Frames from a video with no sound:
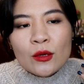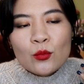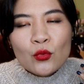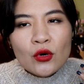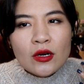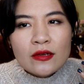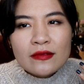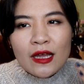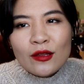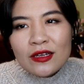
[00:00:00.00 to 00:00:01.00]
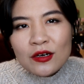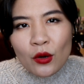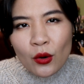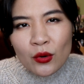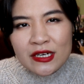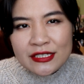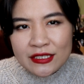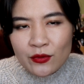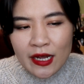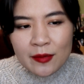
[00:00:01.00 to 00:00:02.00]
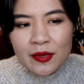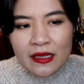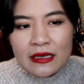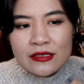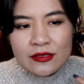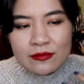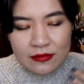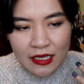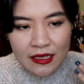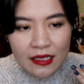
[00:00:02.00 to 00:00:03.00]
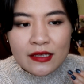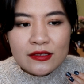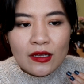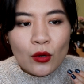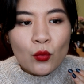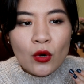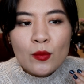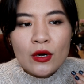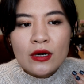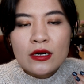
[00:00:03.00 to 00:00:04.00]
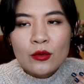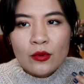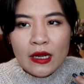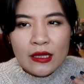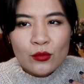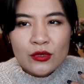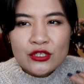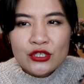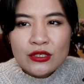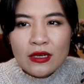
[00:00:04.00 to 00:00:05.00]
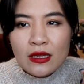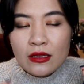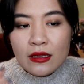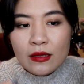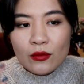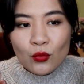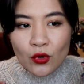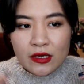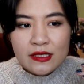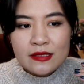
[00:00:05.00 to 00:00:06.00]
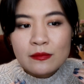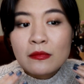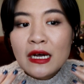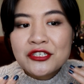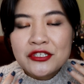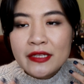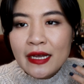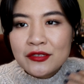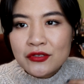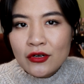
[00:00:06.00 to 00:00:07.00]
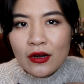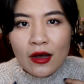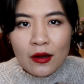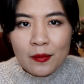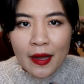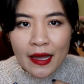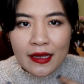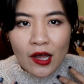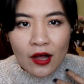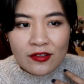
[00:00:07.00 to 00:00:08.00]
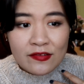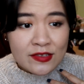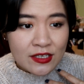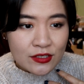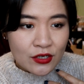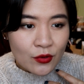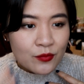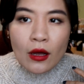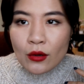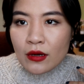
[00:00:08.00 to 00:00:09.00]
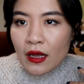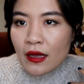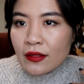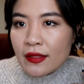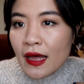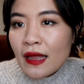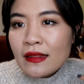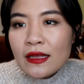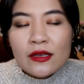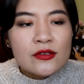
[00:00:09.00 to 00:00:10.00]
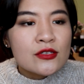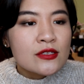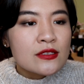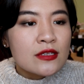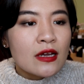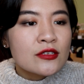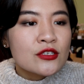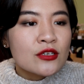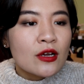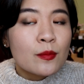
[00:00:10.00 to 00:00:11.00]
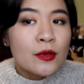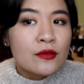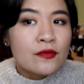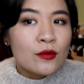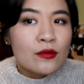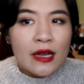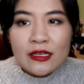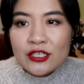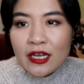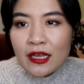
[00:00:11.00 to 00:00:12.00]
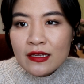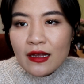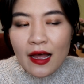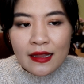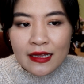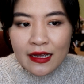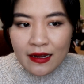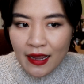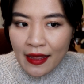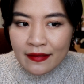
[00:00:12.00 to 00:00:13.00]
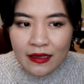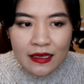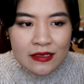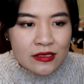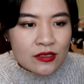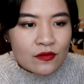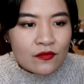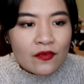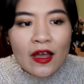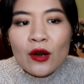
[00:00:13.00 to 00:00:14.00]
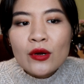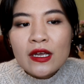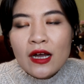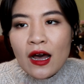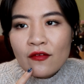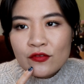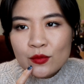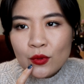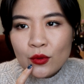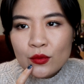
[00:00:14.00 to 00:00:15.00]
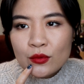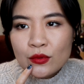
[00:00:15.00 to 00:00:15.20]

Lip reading: more not an orangey red, but it is a warmer red, which works much nicer on my olive skin tone. Okay, that is such a beautiful red shade. I like it, and it's very comfortable